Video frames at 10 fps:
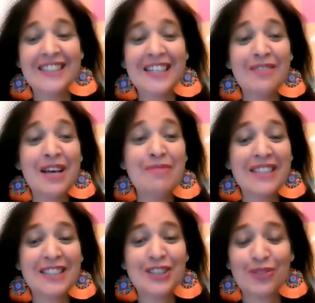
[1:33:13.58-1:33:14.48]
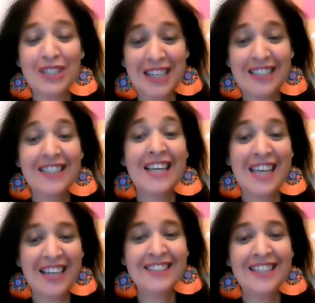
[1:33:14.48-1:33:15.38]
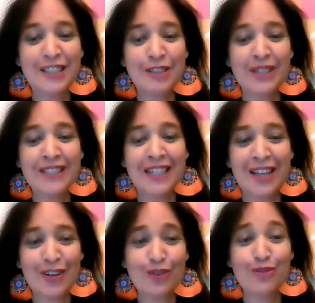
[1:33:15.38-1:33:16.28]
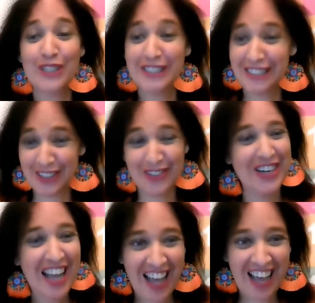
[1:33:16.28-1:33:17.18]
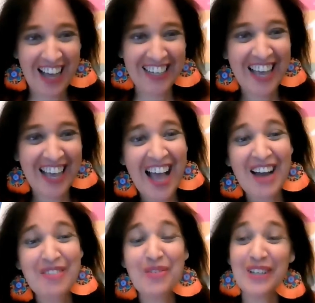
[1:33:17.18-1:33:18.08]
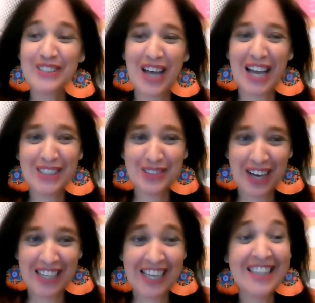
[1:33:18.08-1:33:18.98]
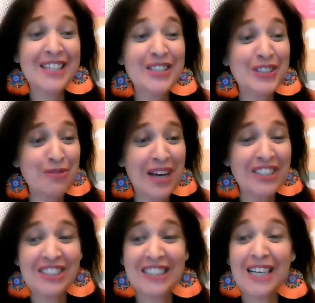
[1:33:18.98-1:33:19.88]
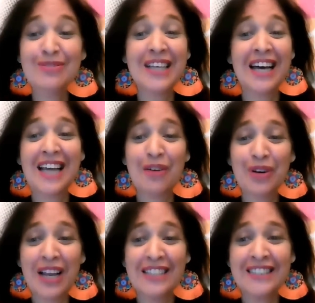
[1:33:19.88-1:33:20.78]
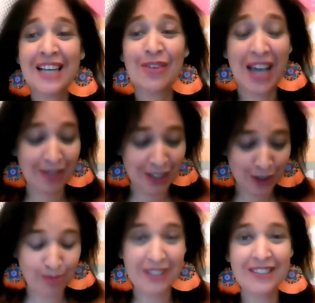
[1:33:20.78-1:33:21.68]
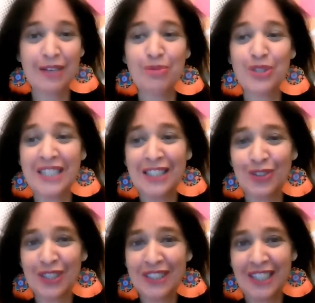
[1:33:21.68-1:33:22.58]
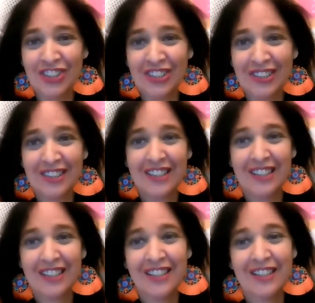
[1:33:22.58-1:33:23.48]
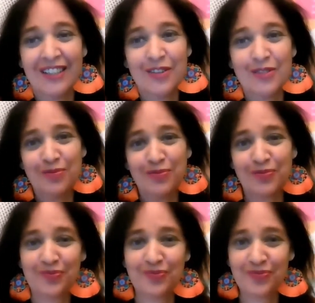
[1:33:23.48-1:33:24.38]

just see a message from the chat saying, yes, yes, please, another conference. So I, we will try to find that. Thank you so much, James. And I will ask now Karen to please uh, put an end to our session. Well, thank, thank